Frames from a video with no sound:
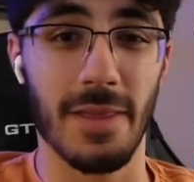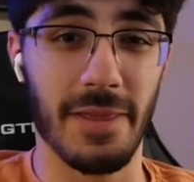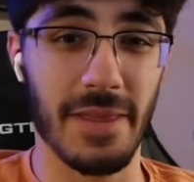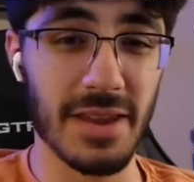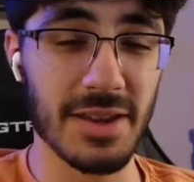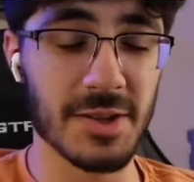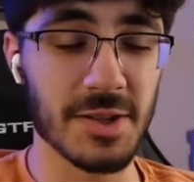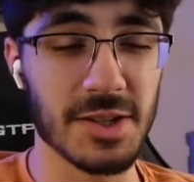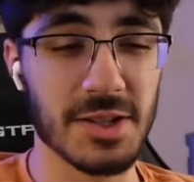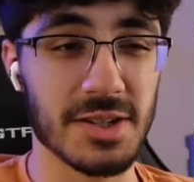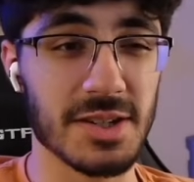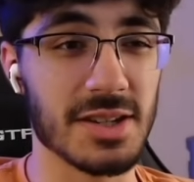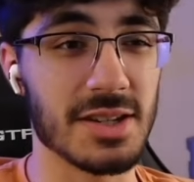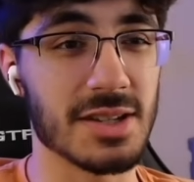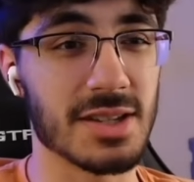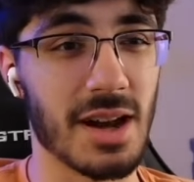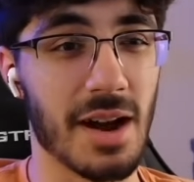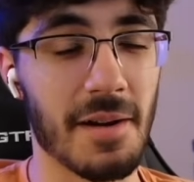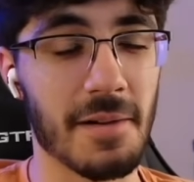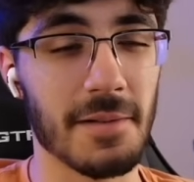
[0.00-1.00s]
This is
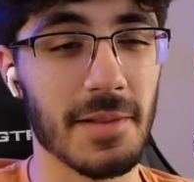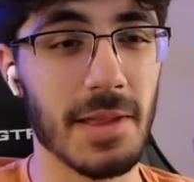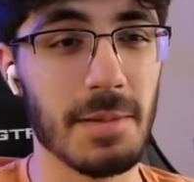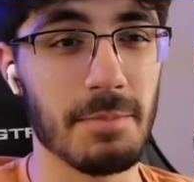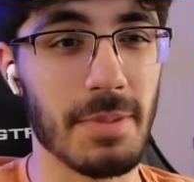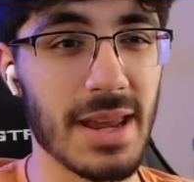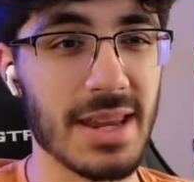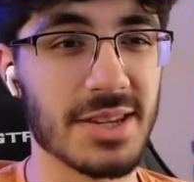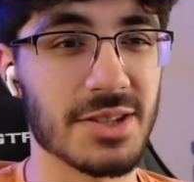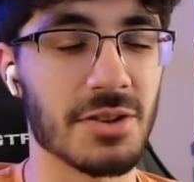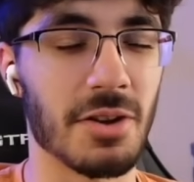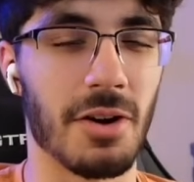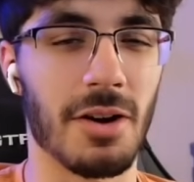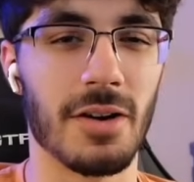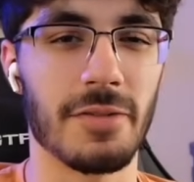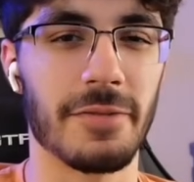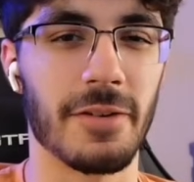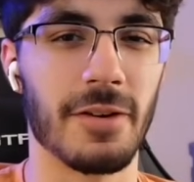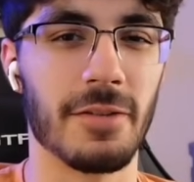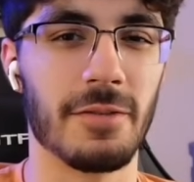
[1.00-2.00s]
entirely based
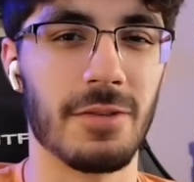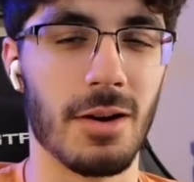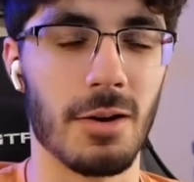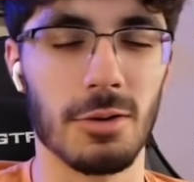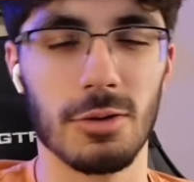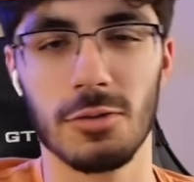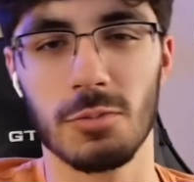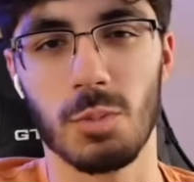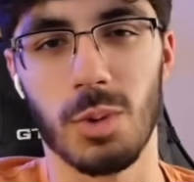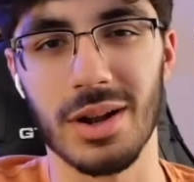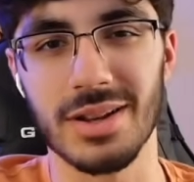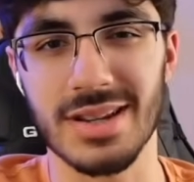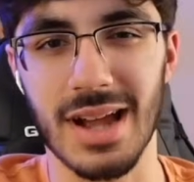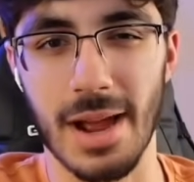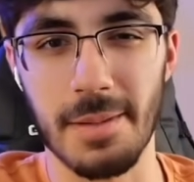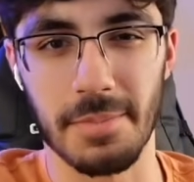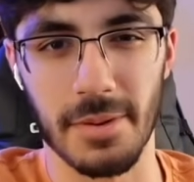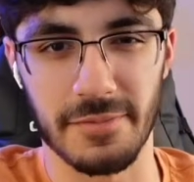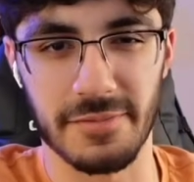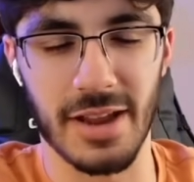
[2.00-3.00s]
off of what
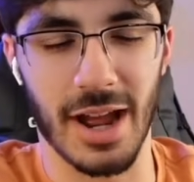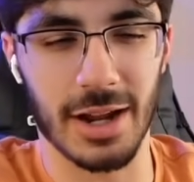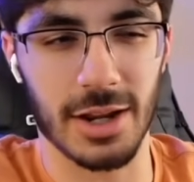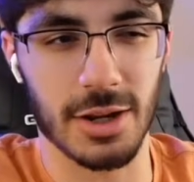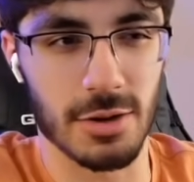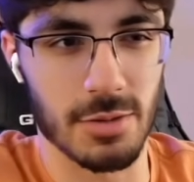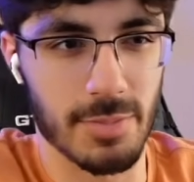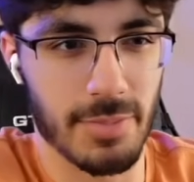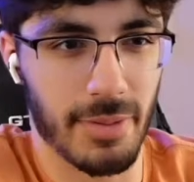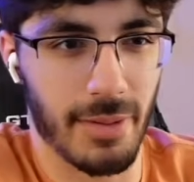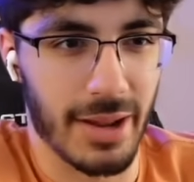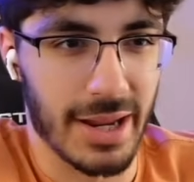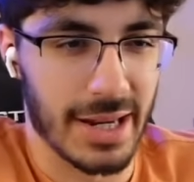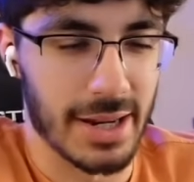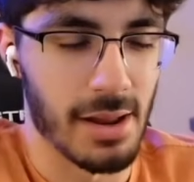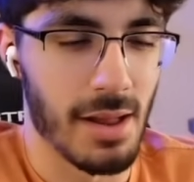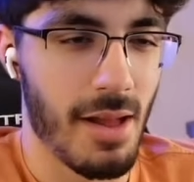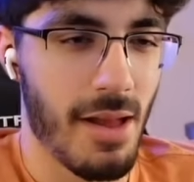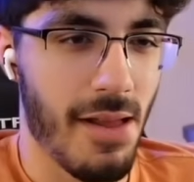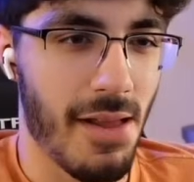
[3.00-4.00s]
type of deck you're
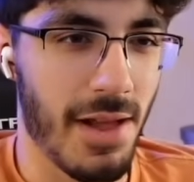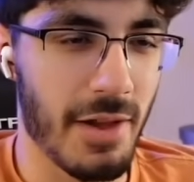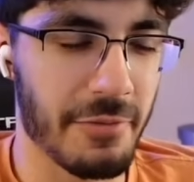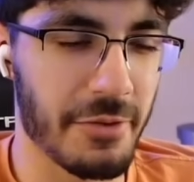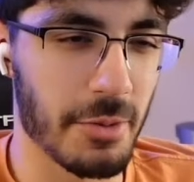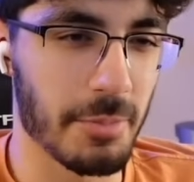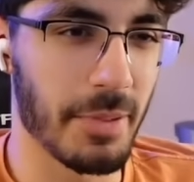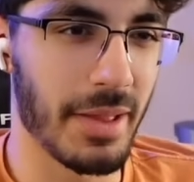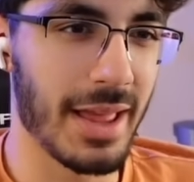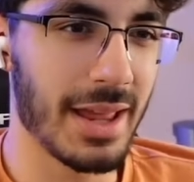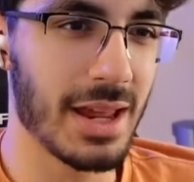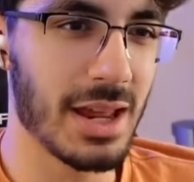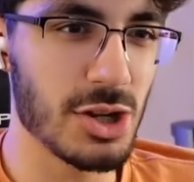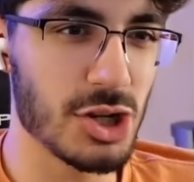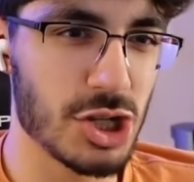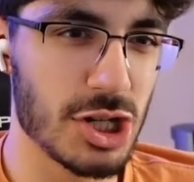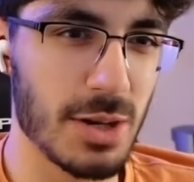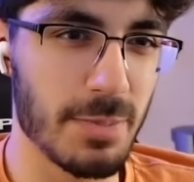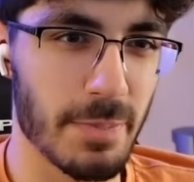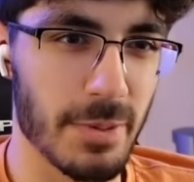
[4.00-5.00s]
playing. If you're playing a
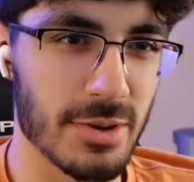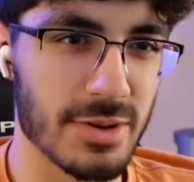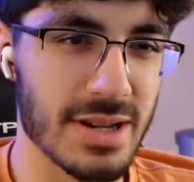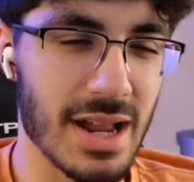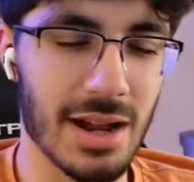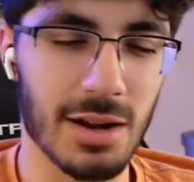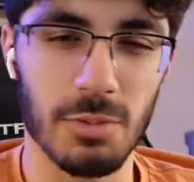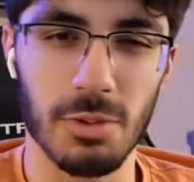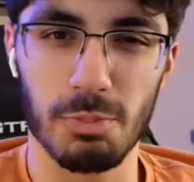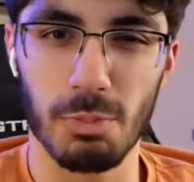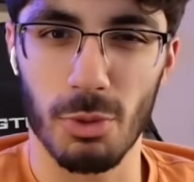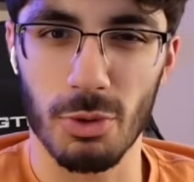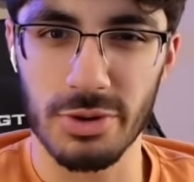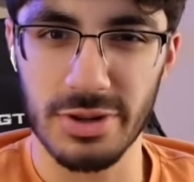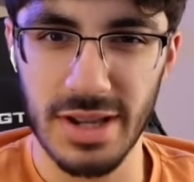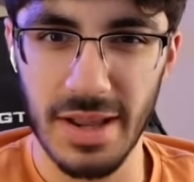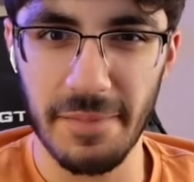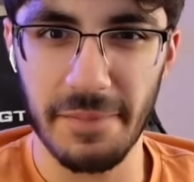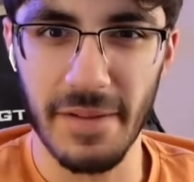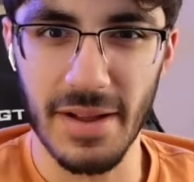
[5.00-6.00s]
cheaper deck with more
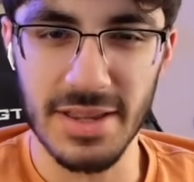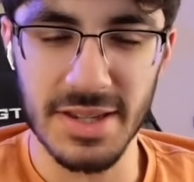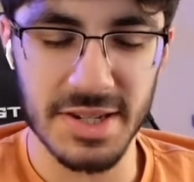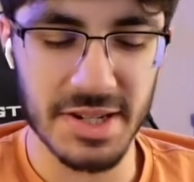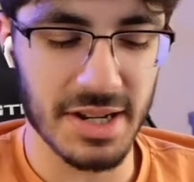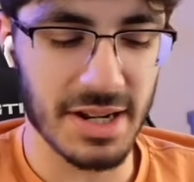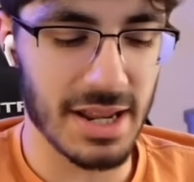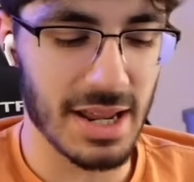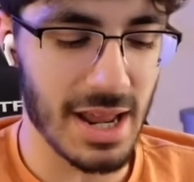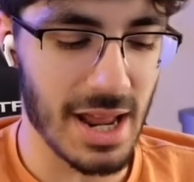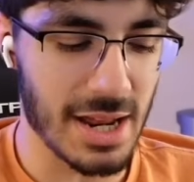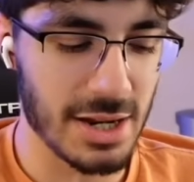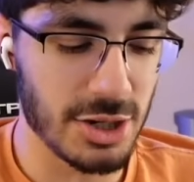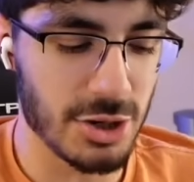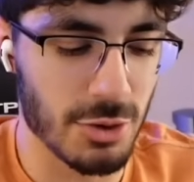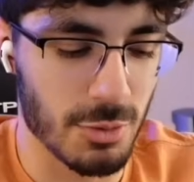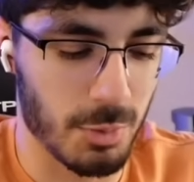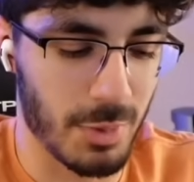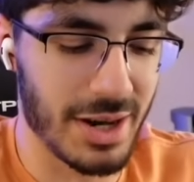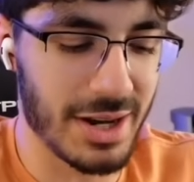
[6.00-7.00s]
defense in it and
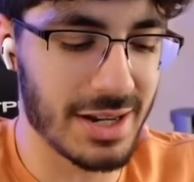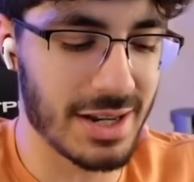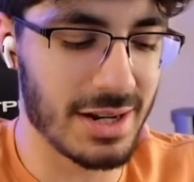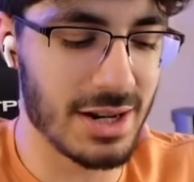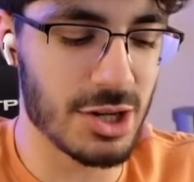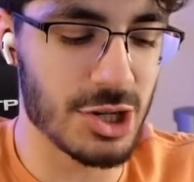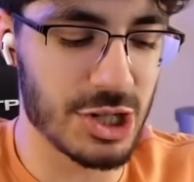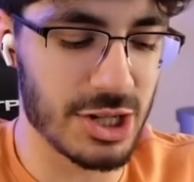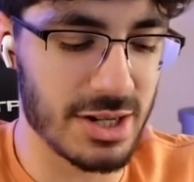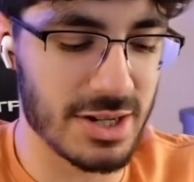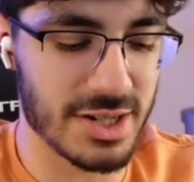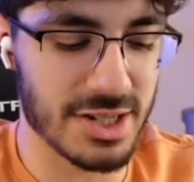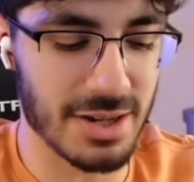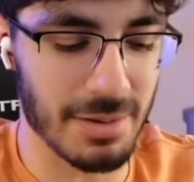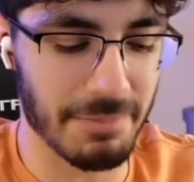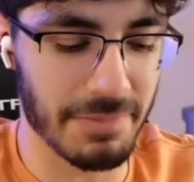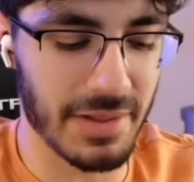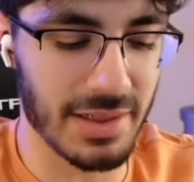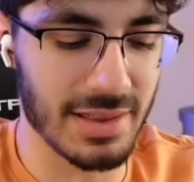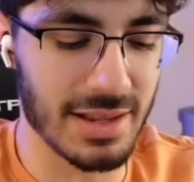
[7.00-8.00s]
your win condition is
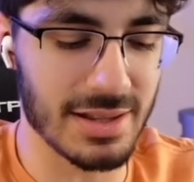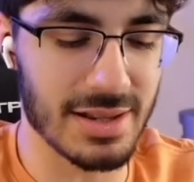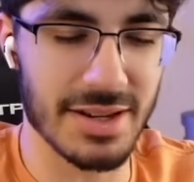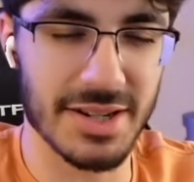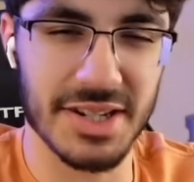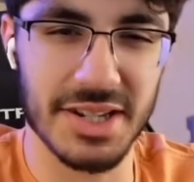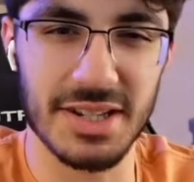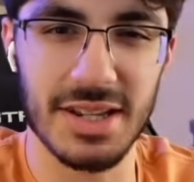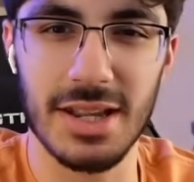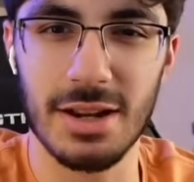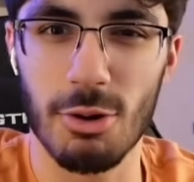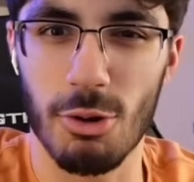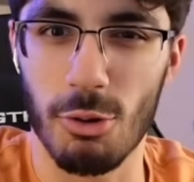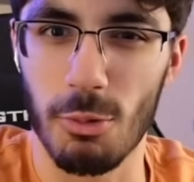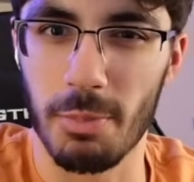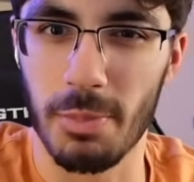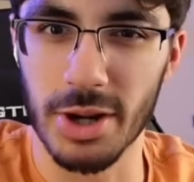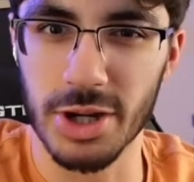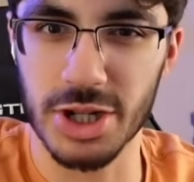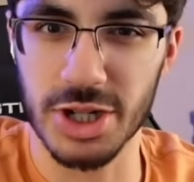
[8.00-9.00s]
something that doesn't need a
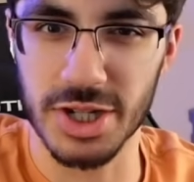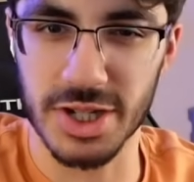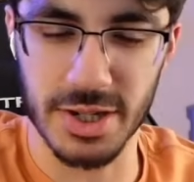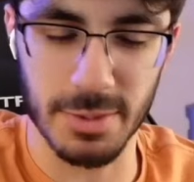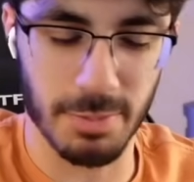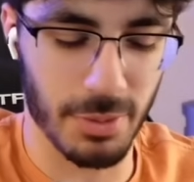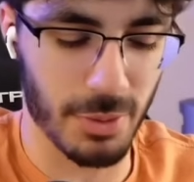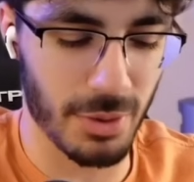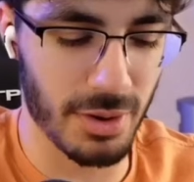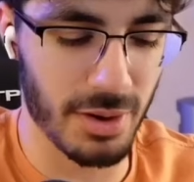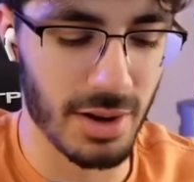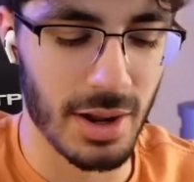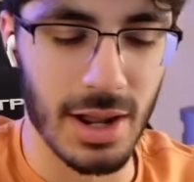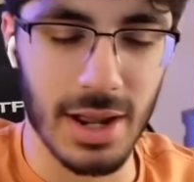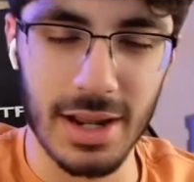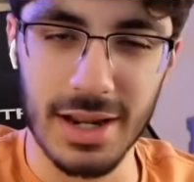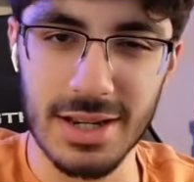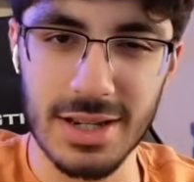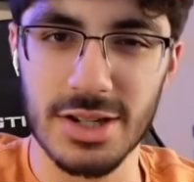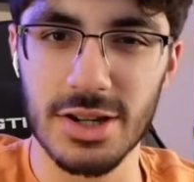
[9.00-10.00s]
whole bunch of support,
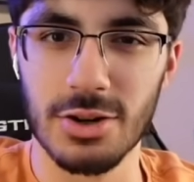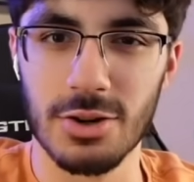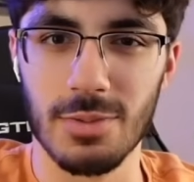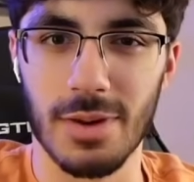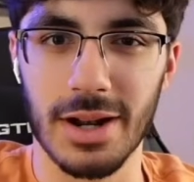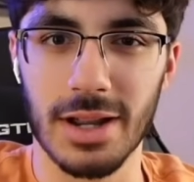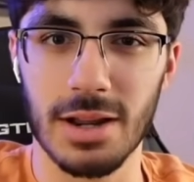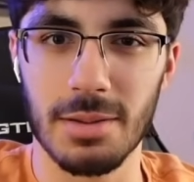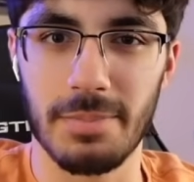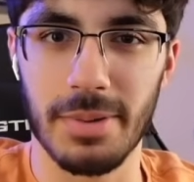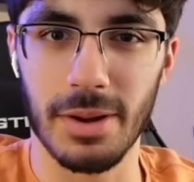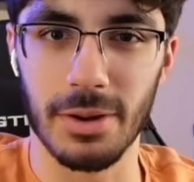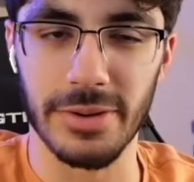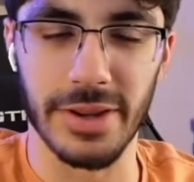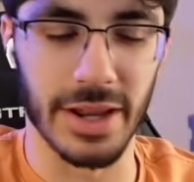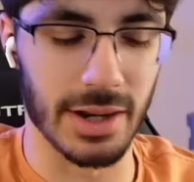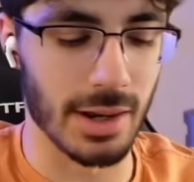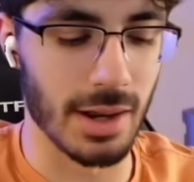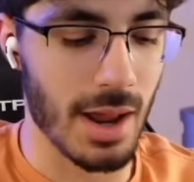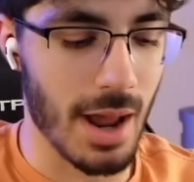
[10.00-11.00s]
consider running a
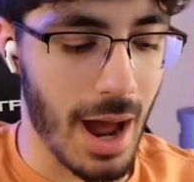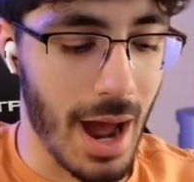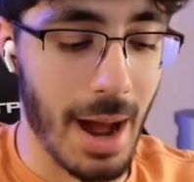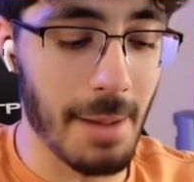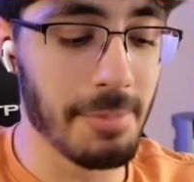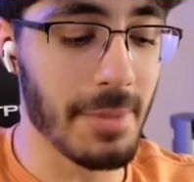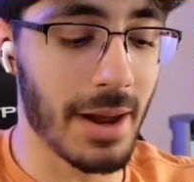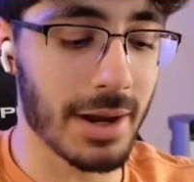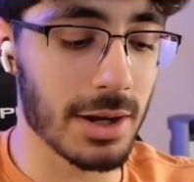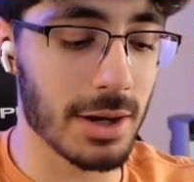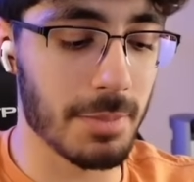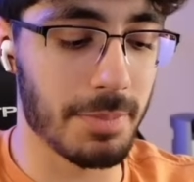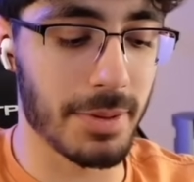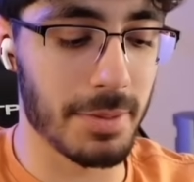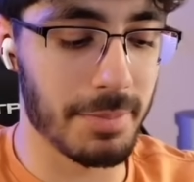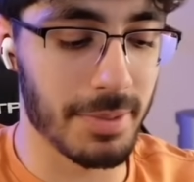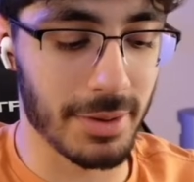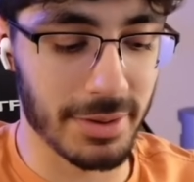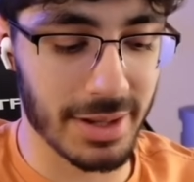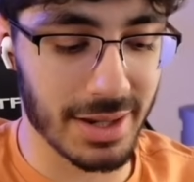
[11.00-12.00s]
building. I'm not going to put
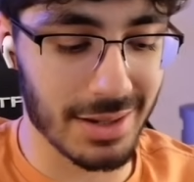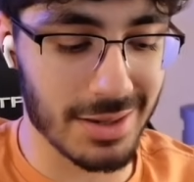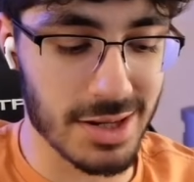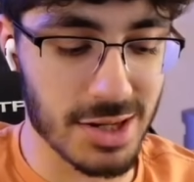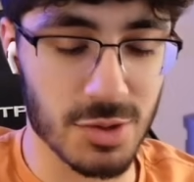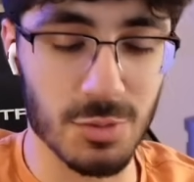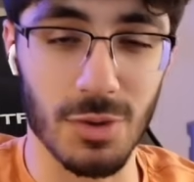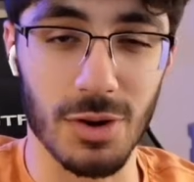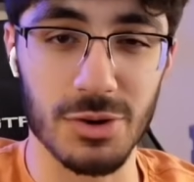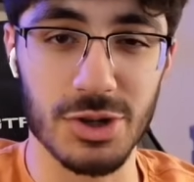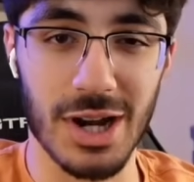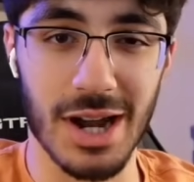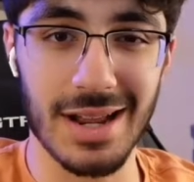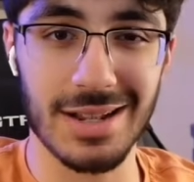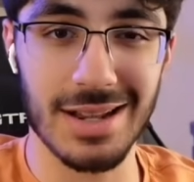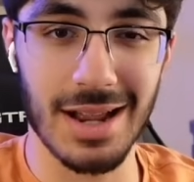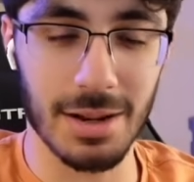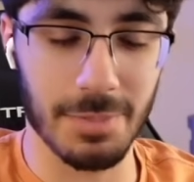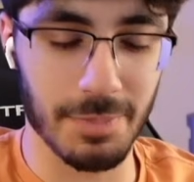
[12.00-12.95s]
a building in this Royal Giant deck